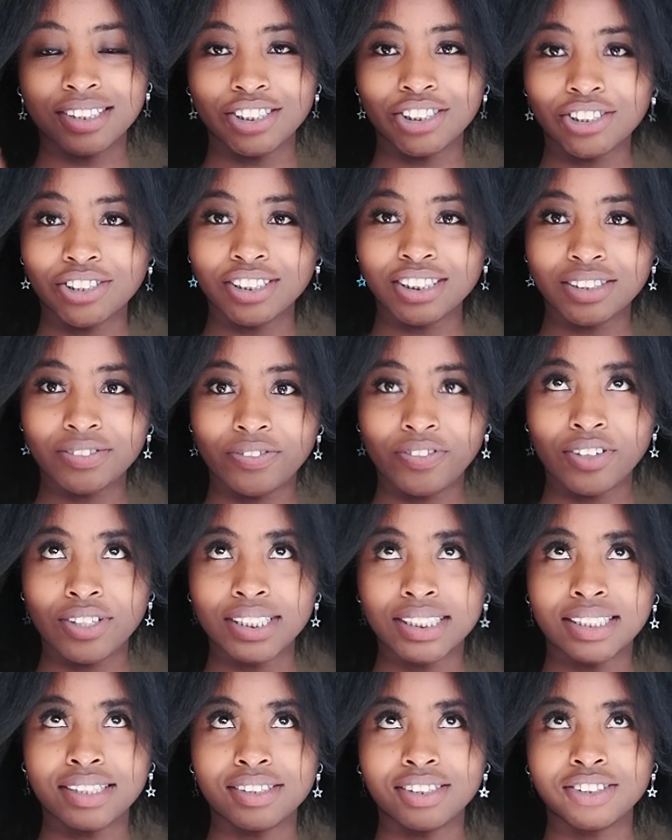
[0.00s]
chrisean's
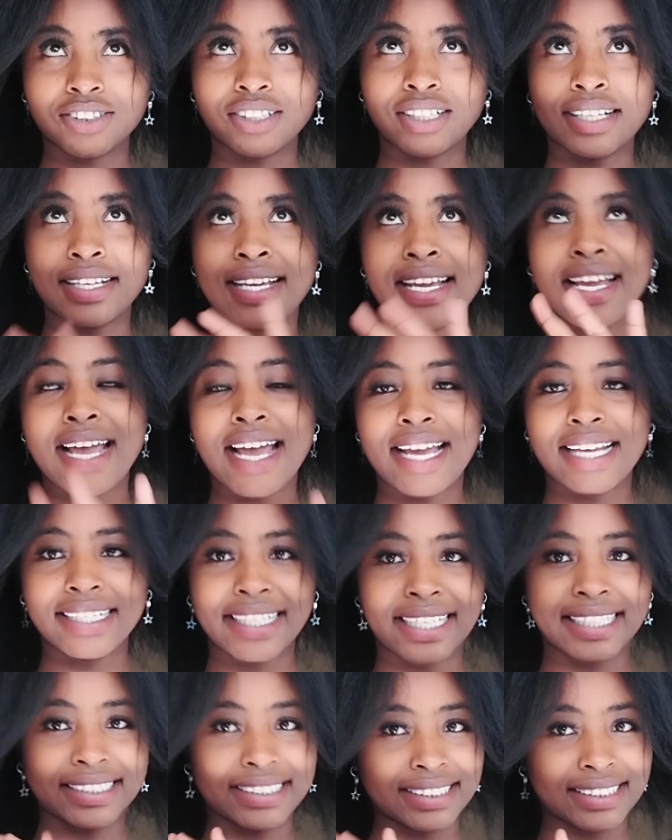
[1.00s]
fault, the reason
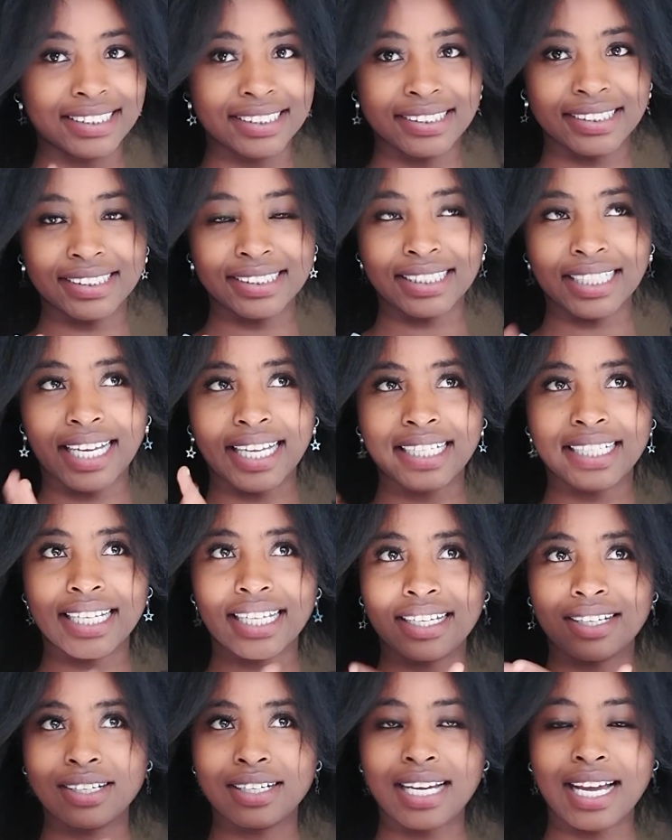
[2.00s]
halle and the DG kind
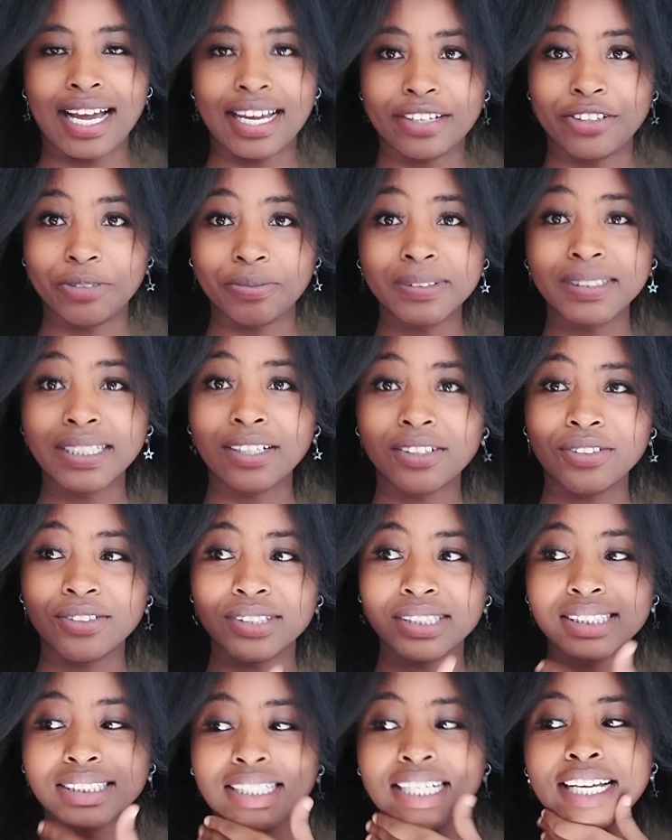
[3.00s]
of had
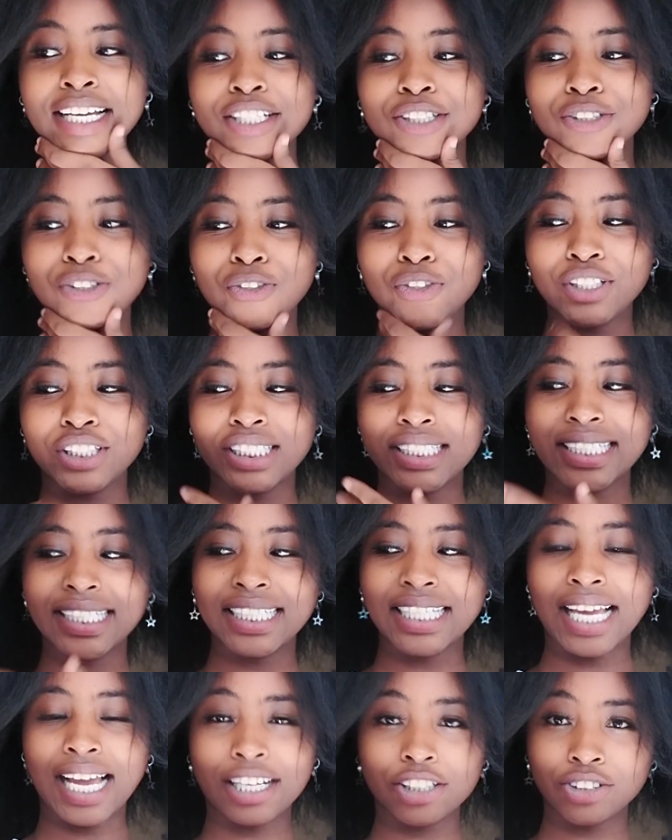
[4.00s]
obstacles, you know,
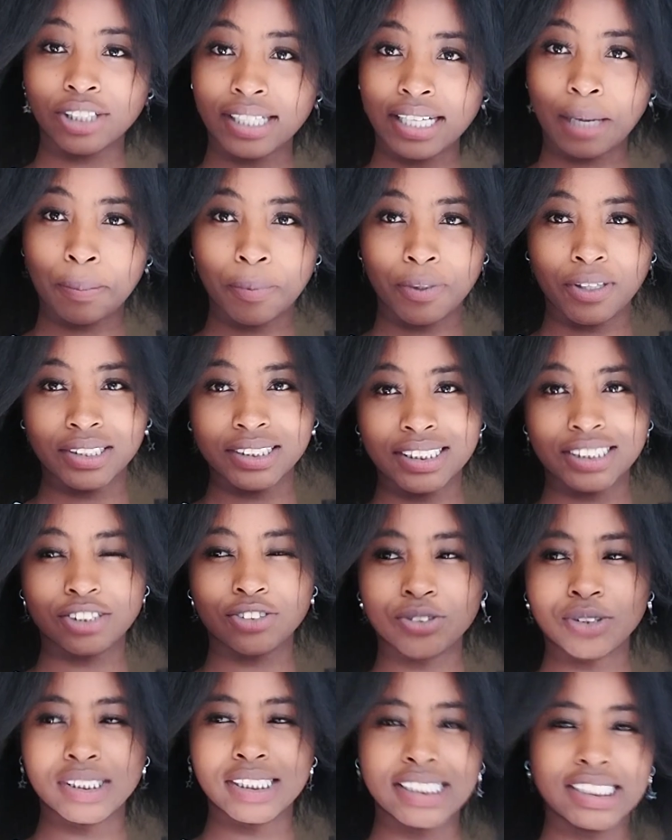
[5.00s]
he actually apologized
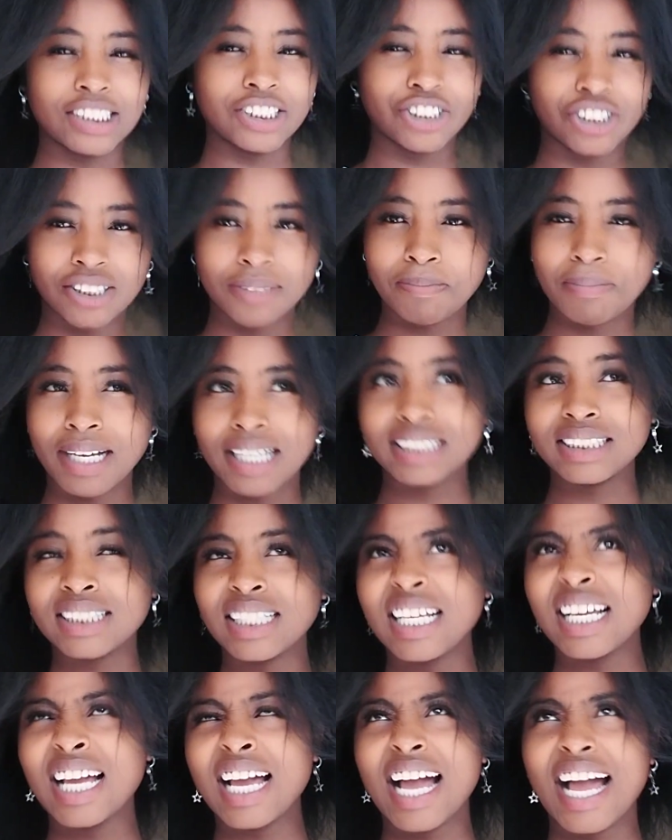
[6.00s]
to the DG. But
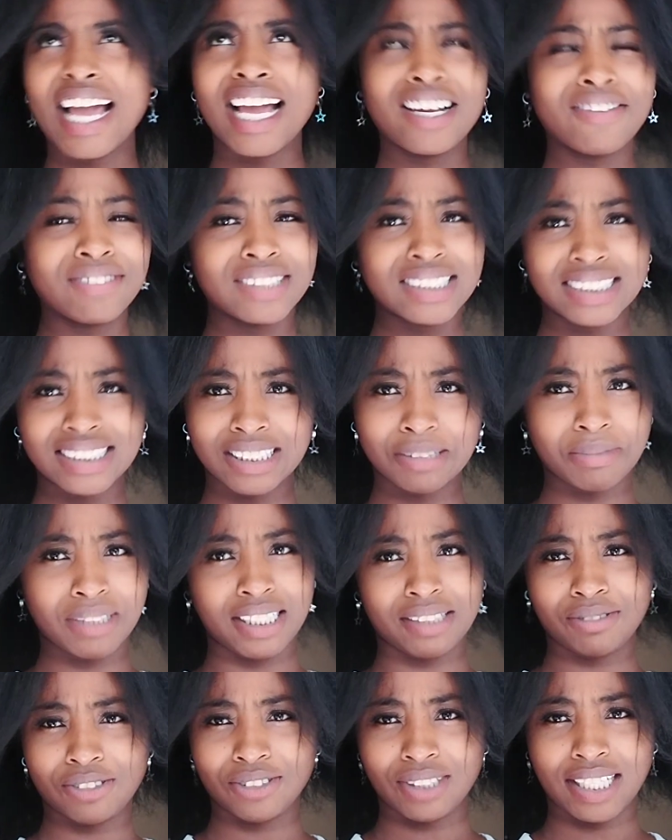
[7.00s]
I haven't seen
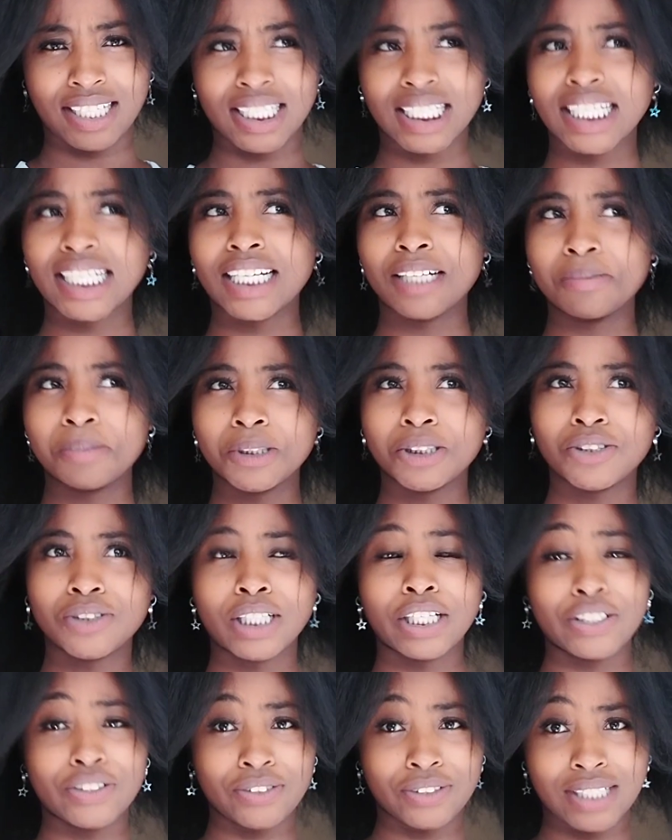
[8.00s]
them together, and I'm pretty
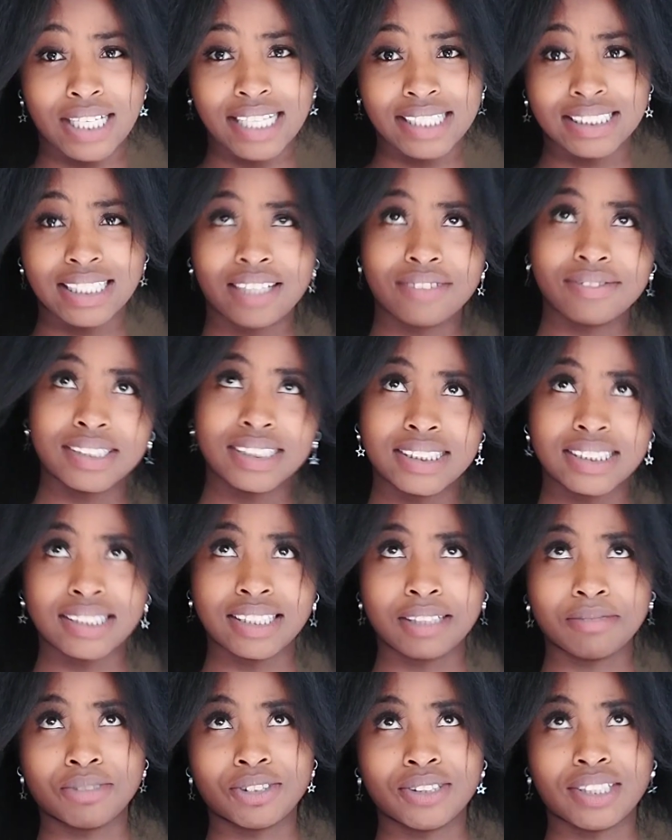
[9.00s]
sure you guys haven't seen
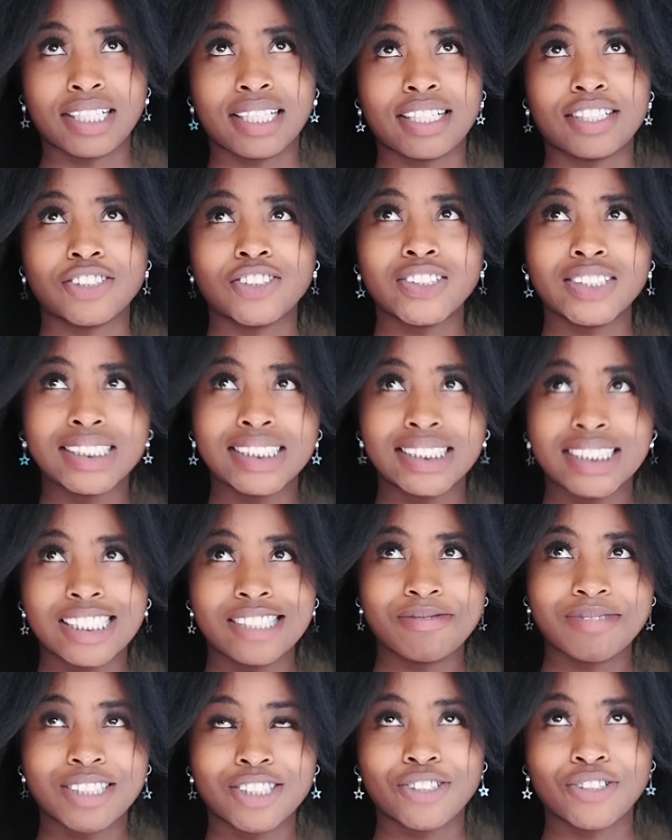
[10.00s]
them together. So it
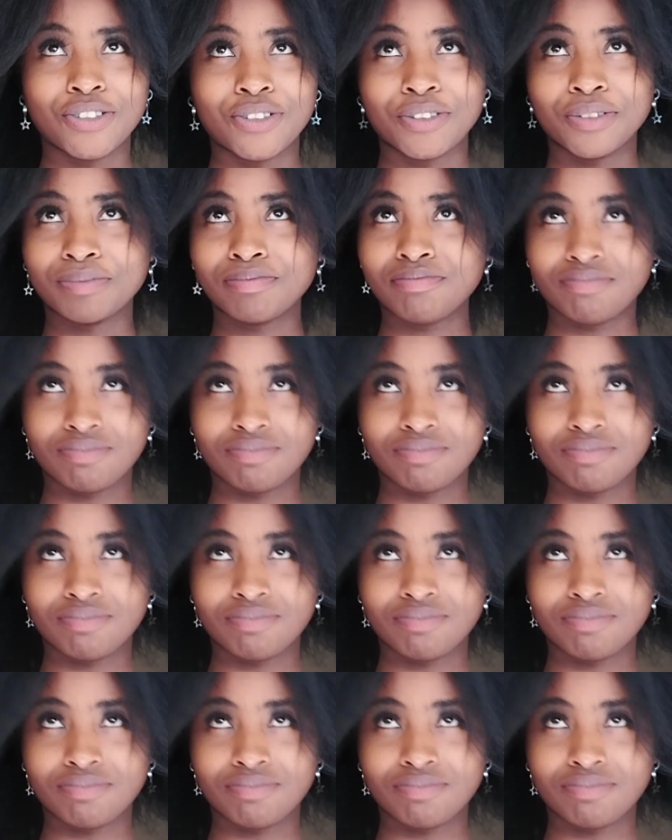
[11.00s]
seems, you know,